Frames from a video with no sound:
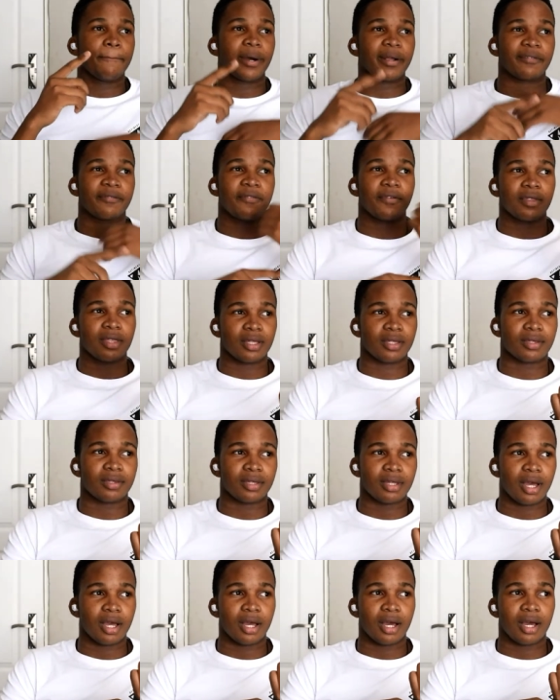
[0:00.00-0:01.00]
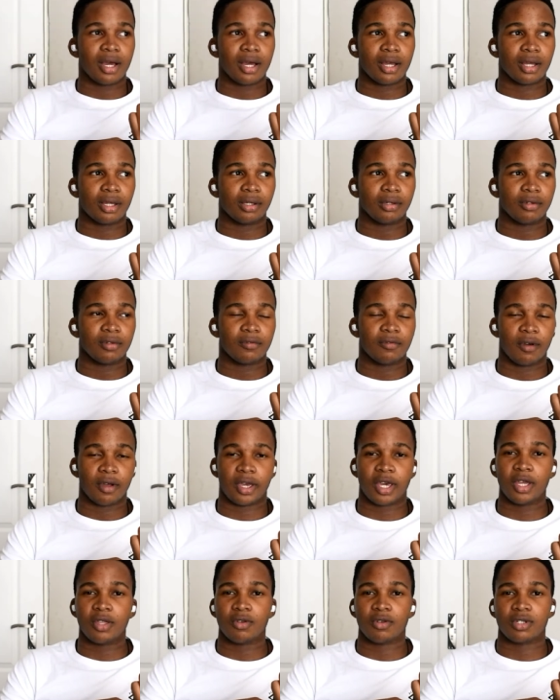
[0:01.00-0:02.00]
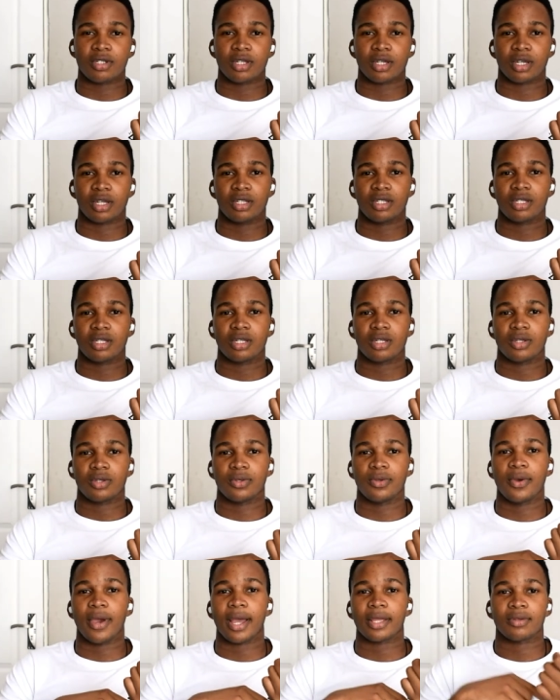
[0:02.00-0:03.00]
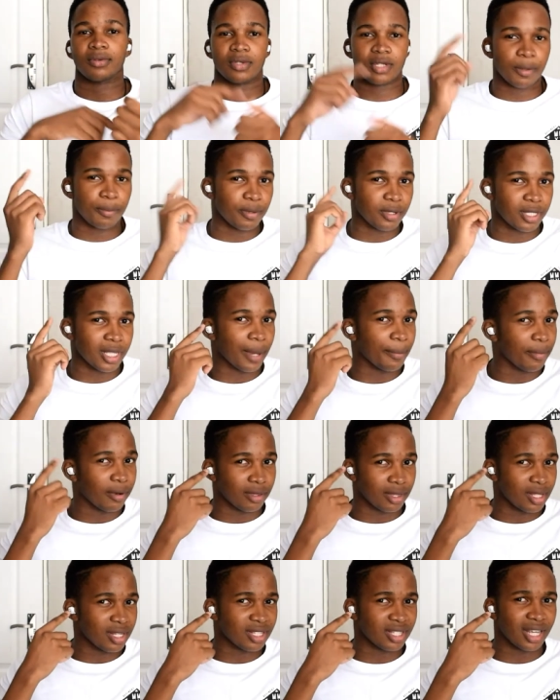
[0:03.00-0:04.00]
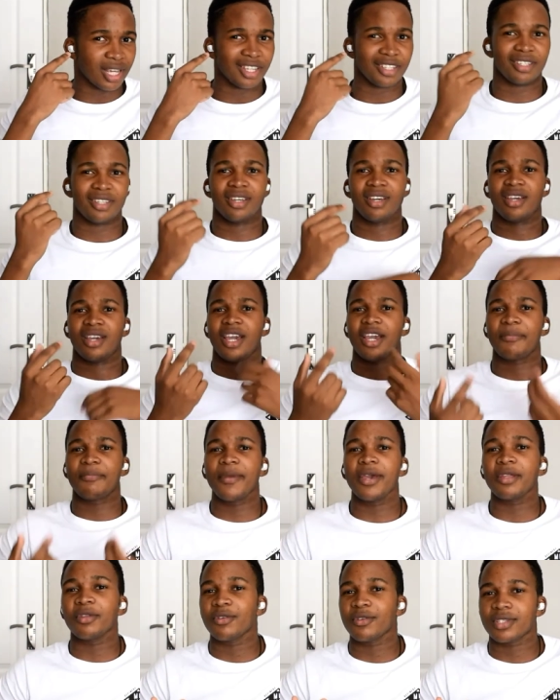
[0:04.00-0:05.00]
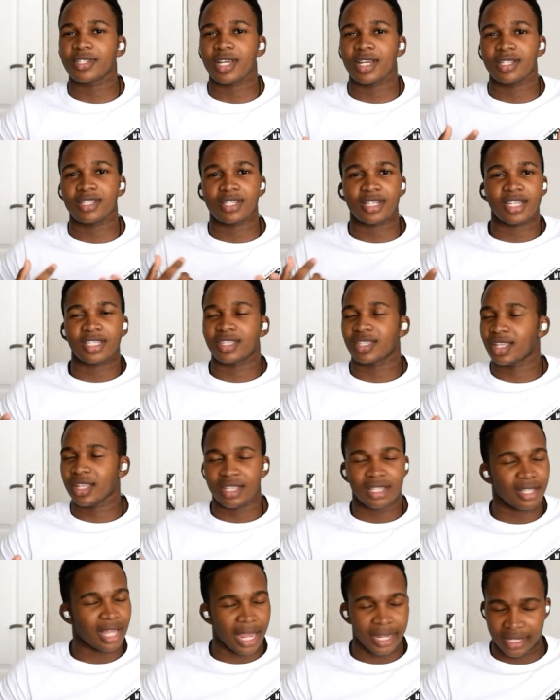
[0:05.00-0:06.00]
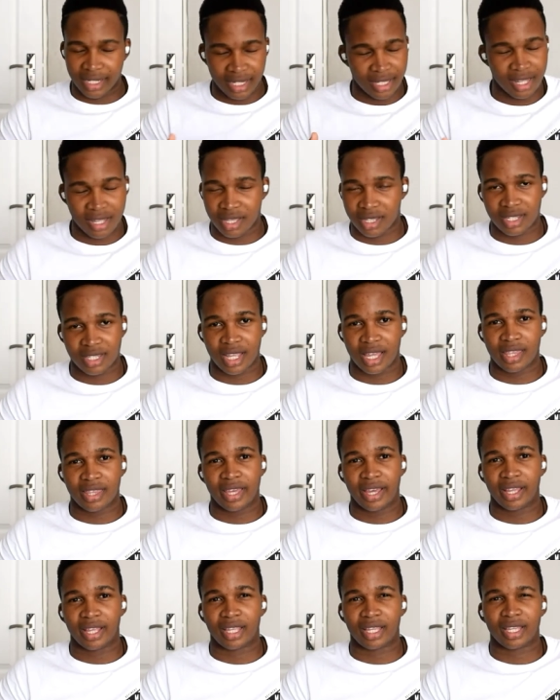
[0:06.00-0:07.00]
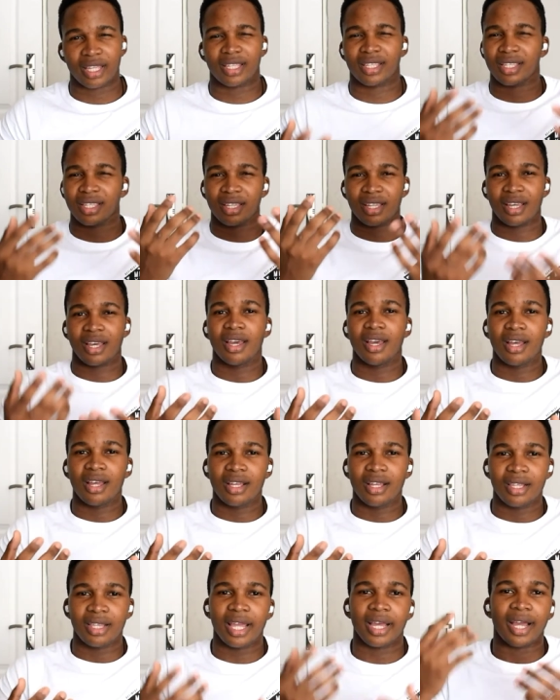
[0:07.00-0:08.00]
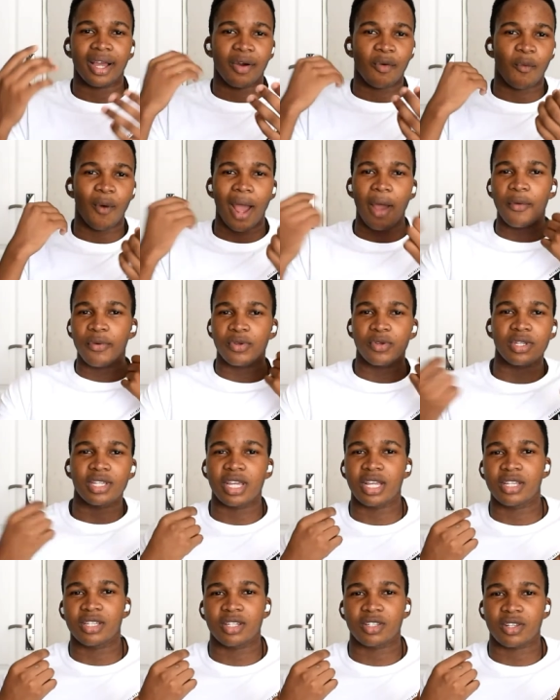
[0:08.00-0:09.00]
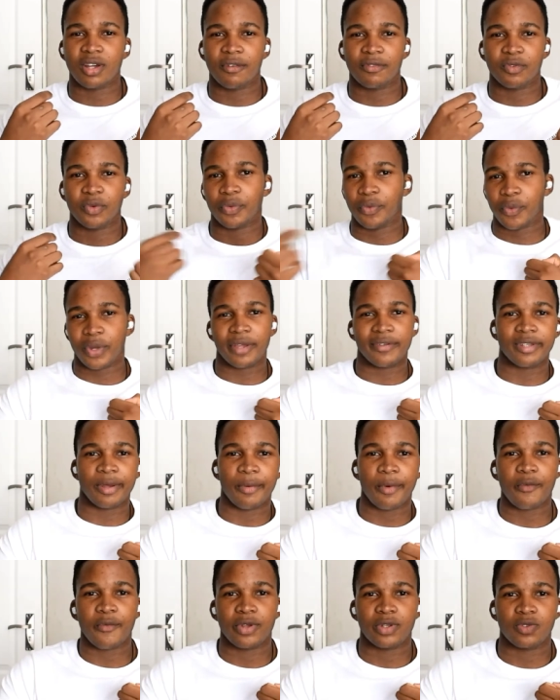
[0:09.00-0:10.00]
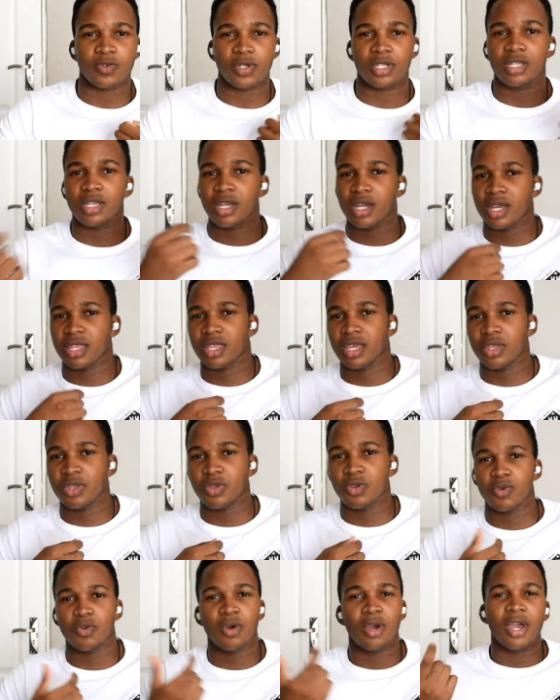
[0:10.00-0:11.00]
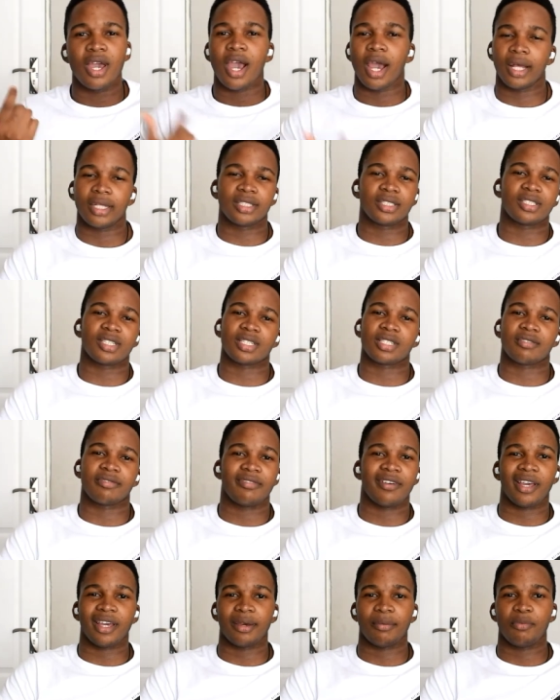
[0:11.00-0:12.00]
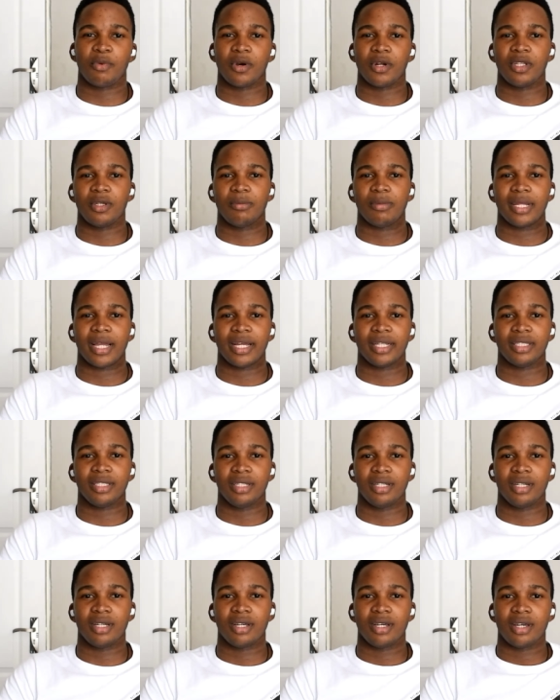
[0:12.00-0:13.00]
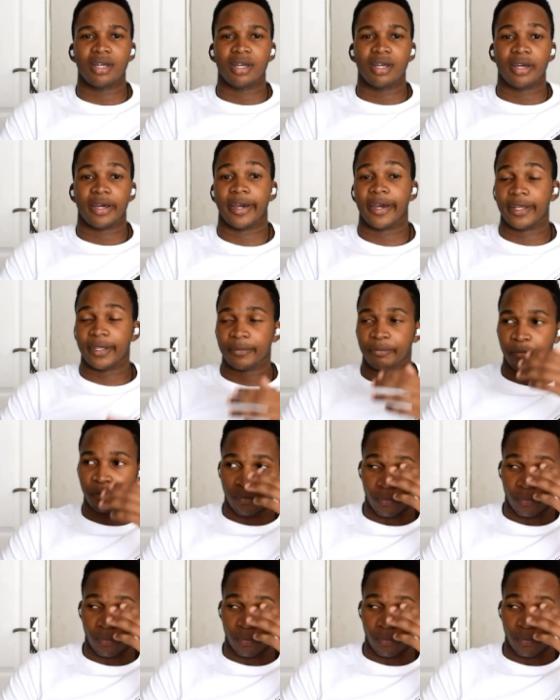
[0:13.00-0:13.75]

But for the uh, Volkano series, you had to triple tap on this side. It made no sense. It didn't. I didn't understand that. It, like, why would you change the software? What if someone was switching and then you? It's just very poorly planned, right?